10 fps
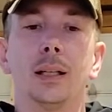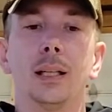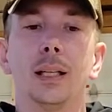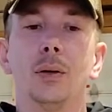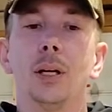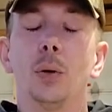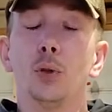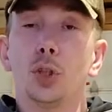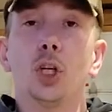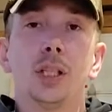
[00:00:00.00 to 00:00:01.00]
It
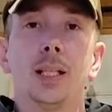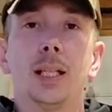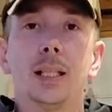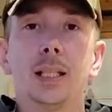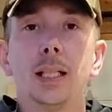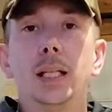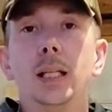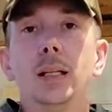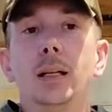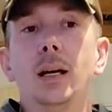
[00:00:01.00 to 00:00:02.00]
was a good CNC.
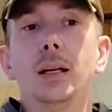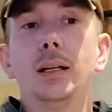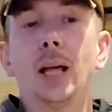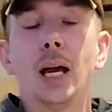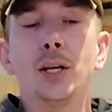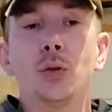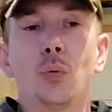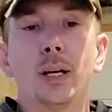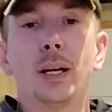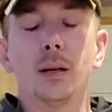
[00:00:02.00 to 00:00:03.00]
I just
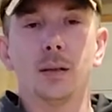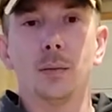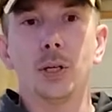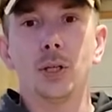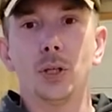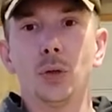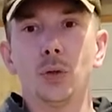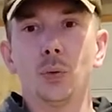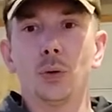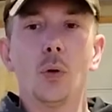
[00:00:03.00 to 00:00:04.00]
ran into some issues
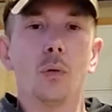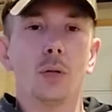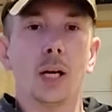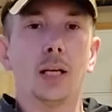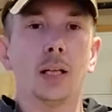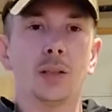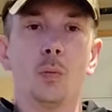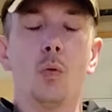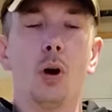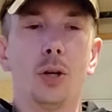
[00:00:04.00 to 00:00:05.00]
with over tightening
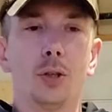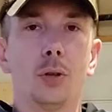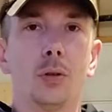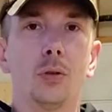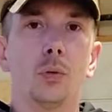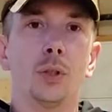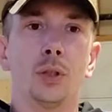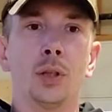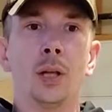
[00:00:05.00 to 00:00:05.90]
some washers, which